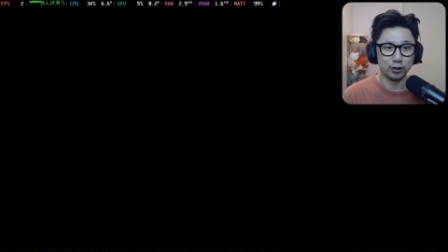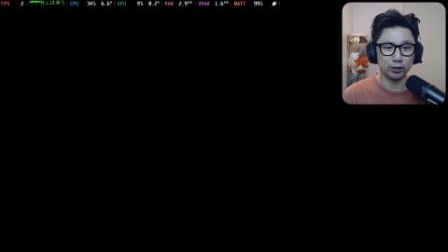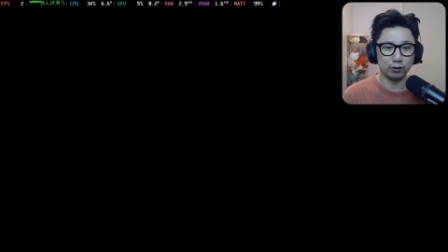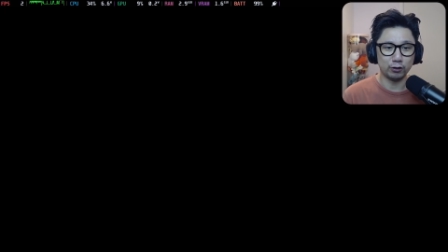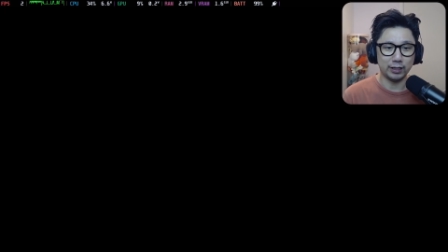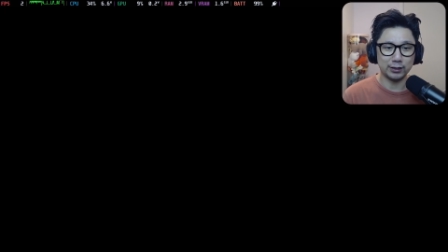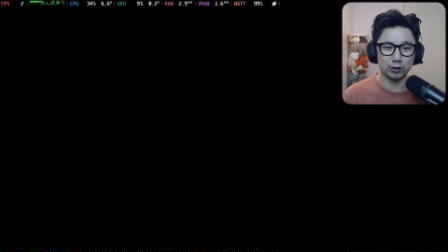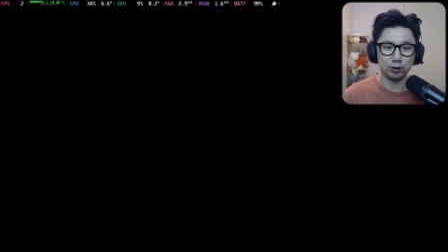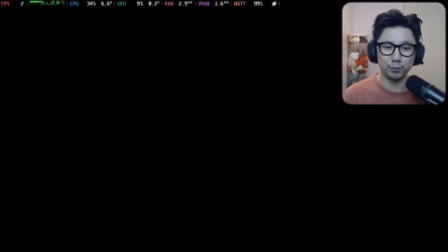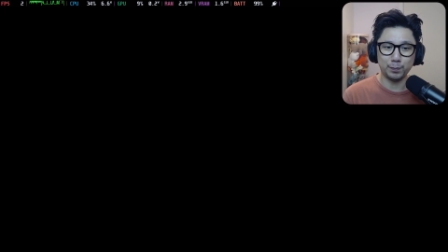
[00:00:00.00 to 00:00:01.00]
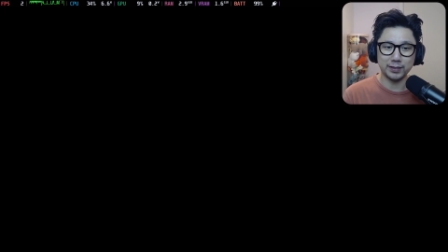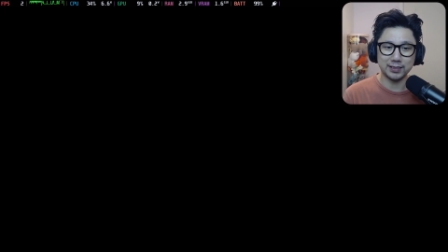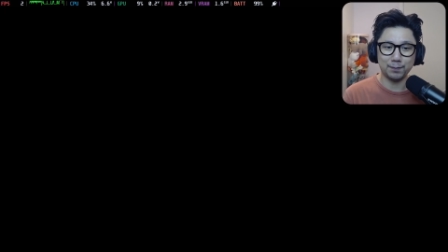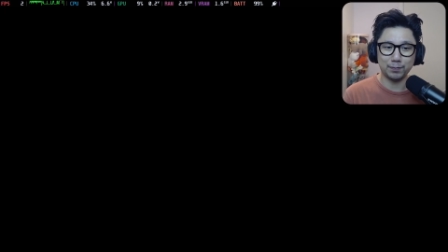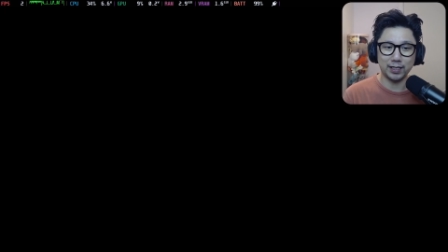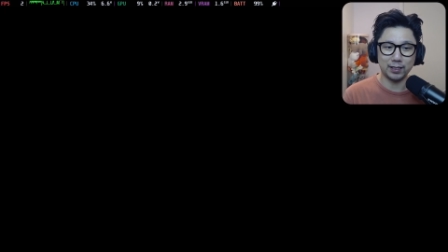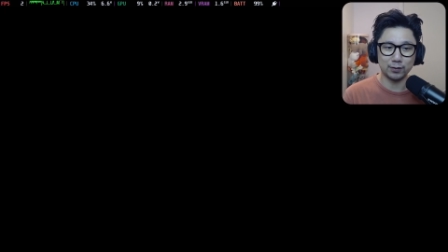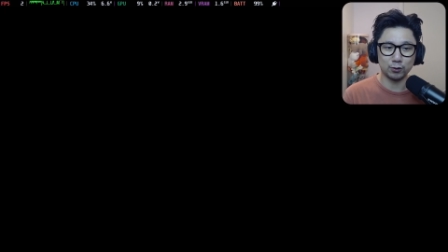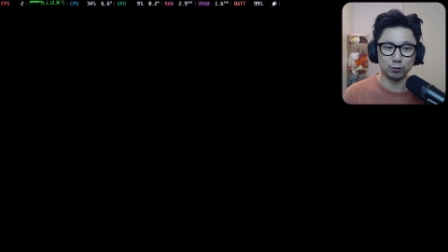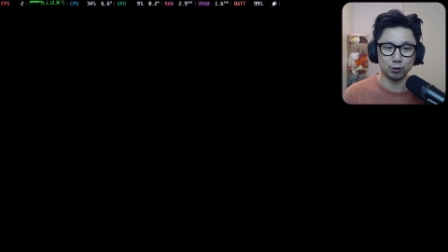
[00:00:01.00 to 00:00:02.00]
So it should be something
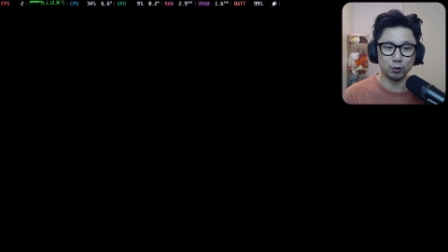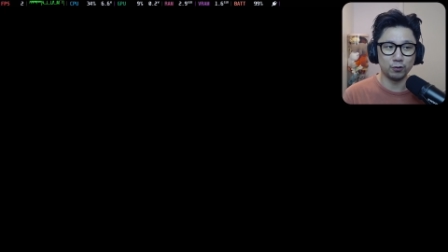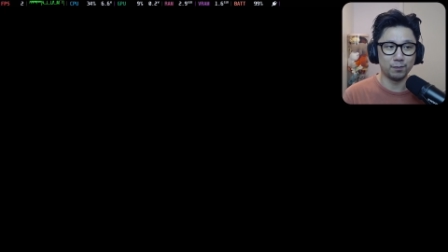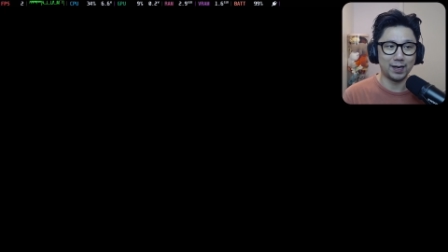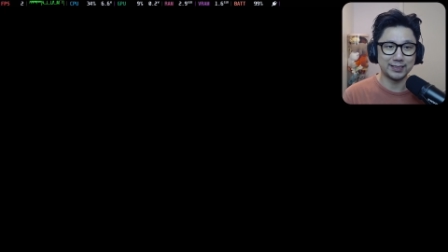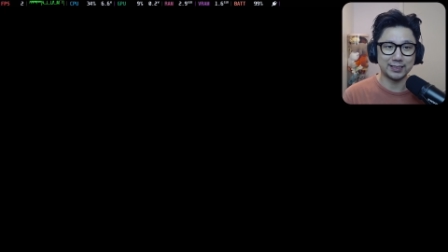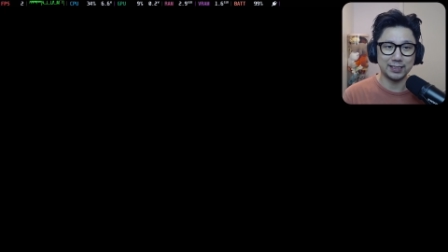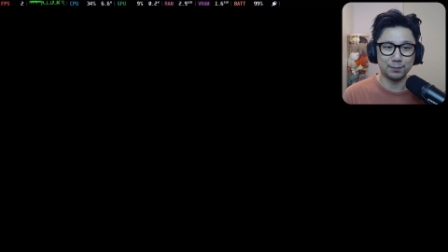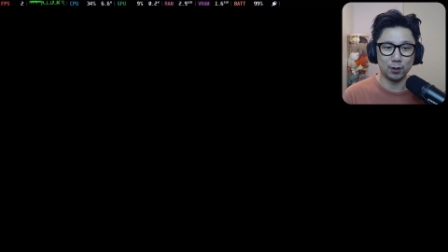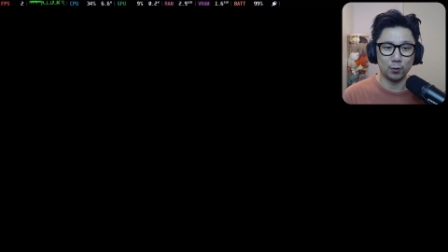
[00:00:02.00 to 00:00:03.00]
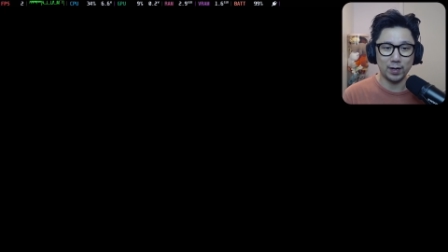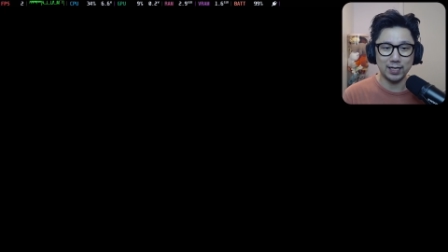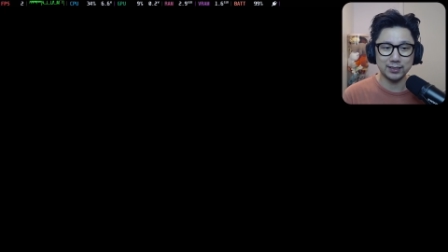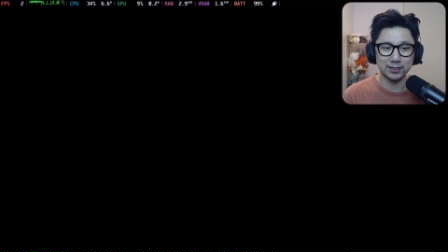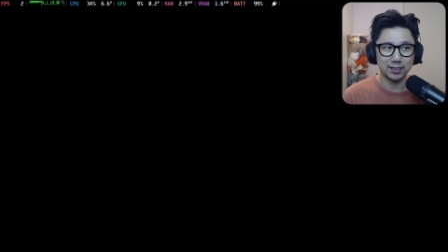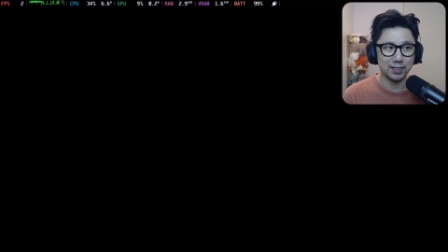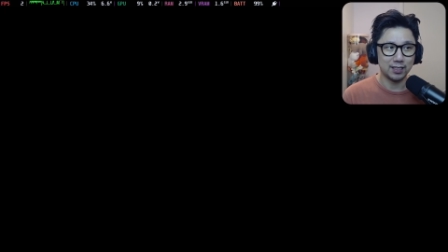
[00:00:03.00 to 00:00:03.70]
to do with my Steam OS.